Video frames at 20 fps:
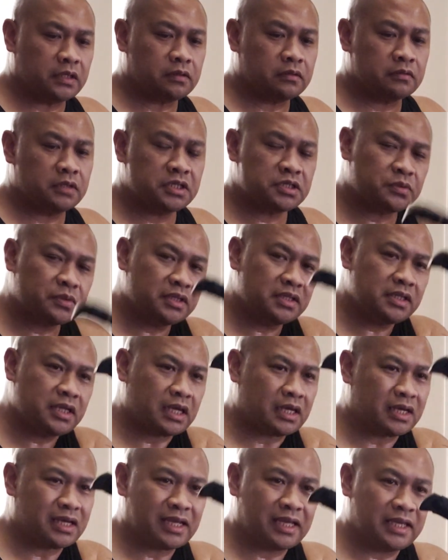this one,
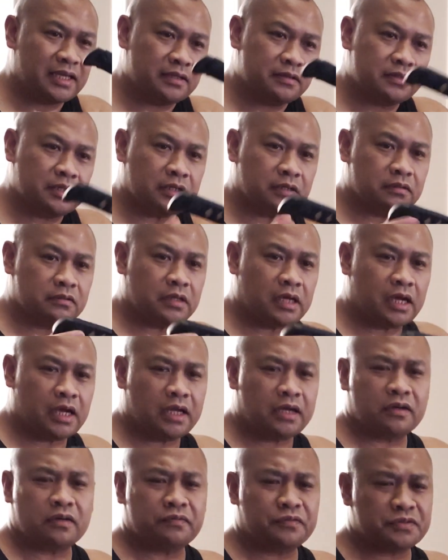yeah, I
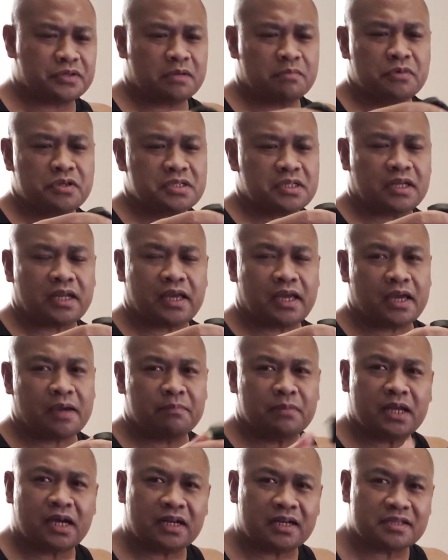don't know, for some reason
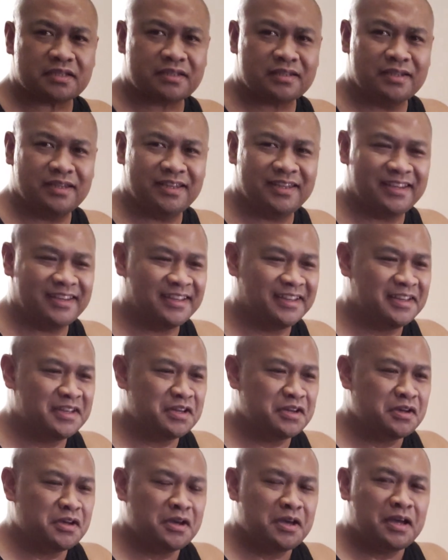I'm not as
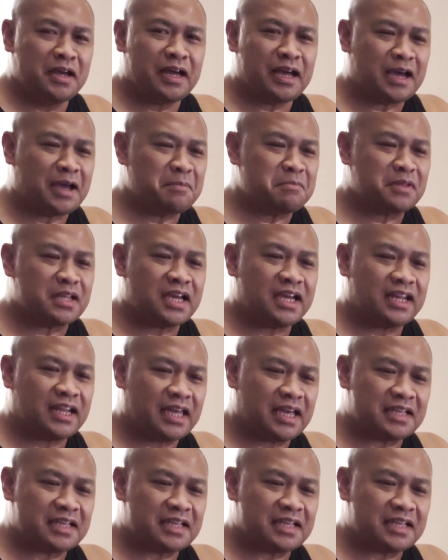I'm not